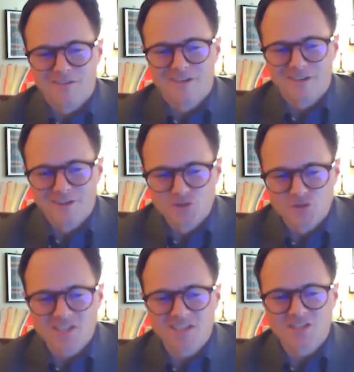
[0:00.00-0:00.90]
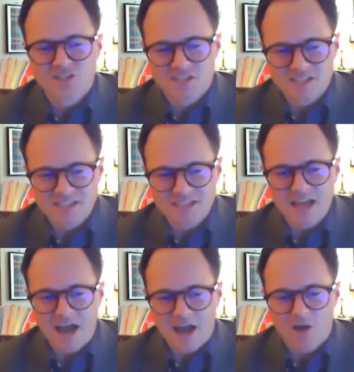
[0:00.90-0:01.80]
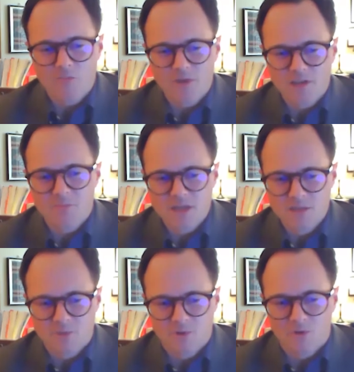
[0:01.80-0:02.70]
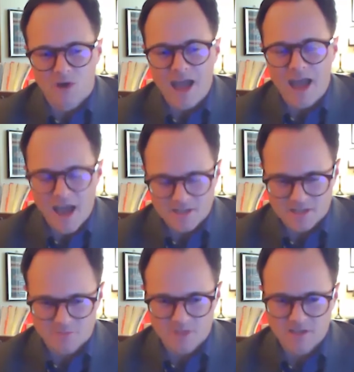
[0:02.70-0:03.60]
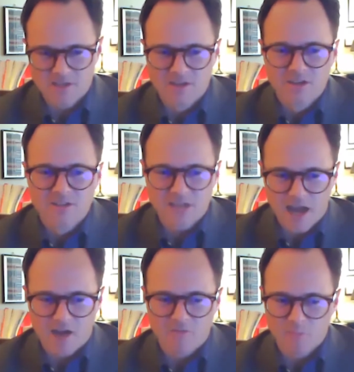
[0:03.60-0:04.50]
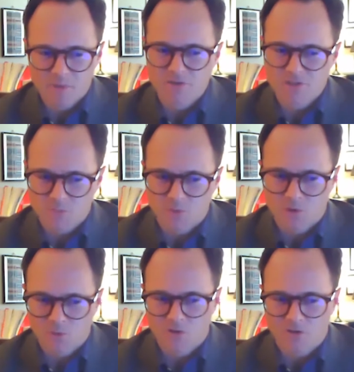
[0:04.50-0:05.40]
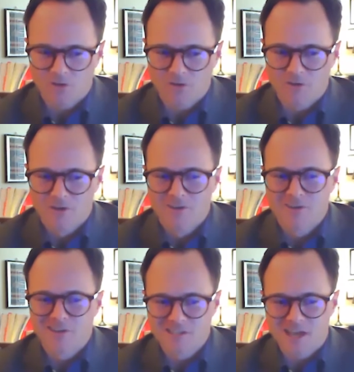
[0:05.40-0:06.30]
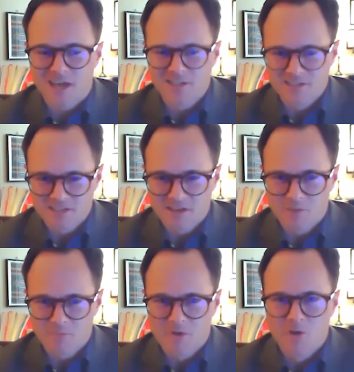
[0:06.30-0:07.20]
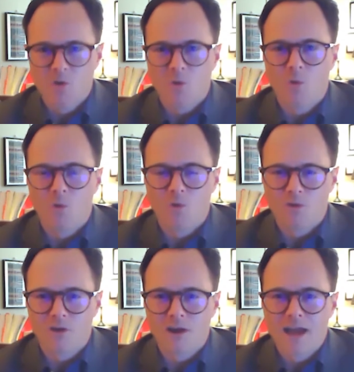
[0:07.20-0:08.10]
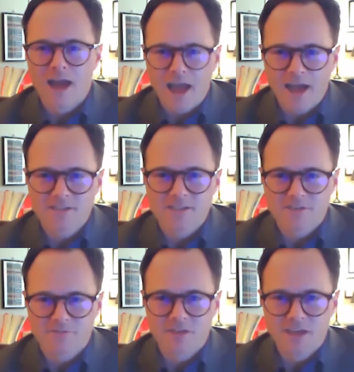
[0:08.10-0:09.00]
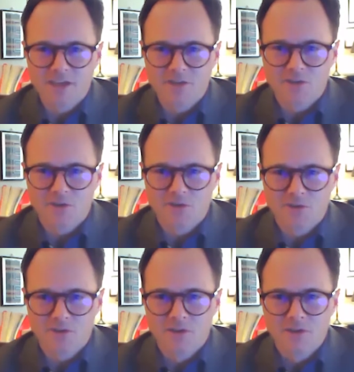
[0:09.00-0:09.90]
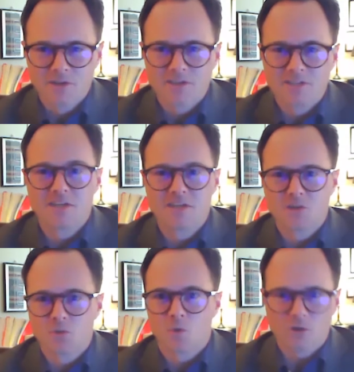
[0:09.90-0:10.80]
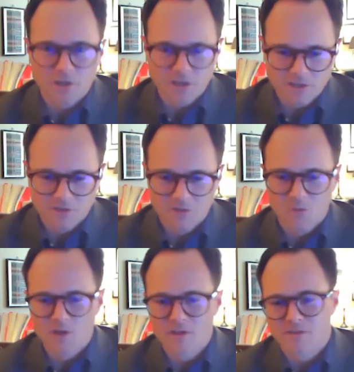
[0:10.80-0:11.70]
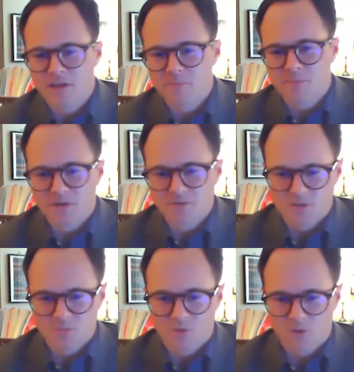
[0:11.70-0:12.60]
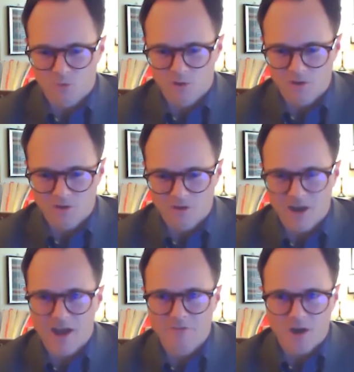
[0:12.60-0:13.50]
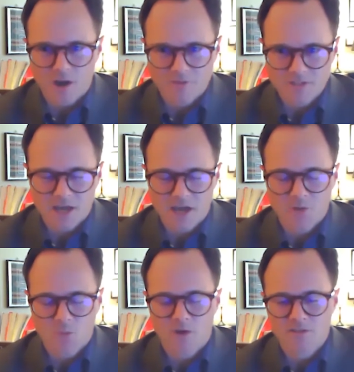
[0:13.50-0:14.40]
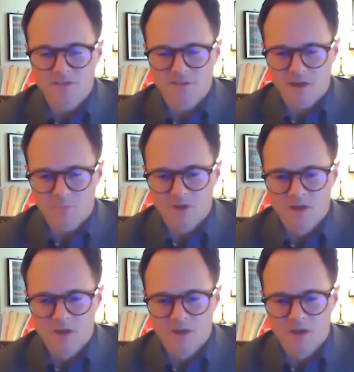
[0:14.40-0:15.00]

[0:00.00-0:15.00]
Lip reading: interesting to see how many people ask me to have a peer support worker assigned to them or ask if they could continue working with a peer support worker after I've assigned one to them.